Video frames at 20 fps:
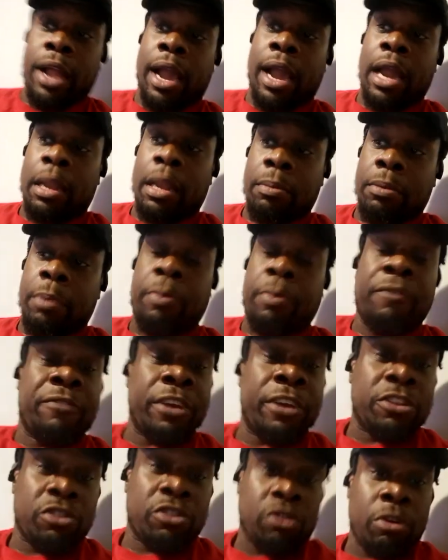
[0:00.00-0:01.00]
I got to be
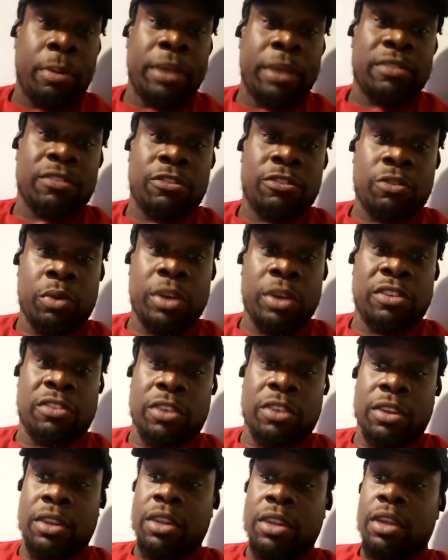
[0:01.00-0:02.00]
professional about the
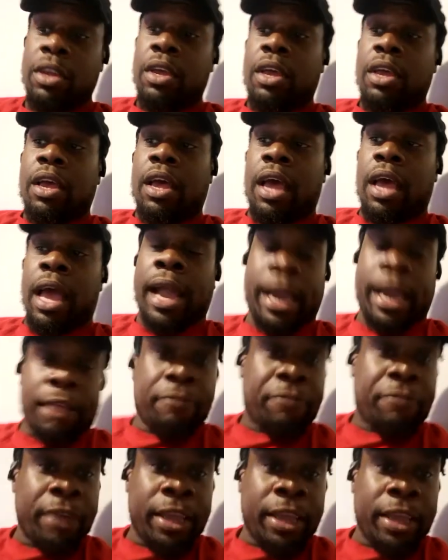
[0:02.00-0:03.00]
situation, I got to
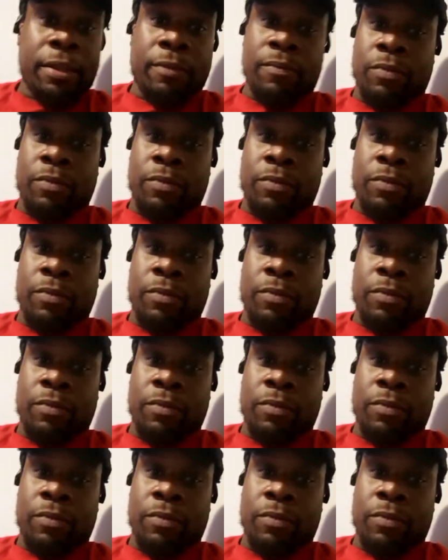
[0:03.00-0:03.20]
fight.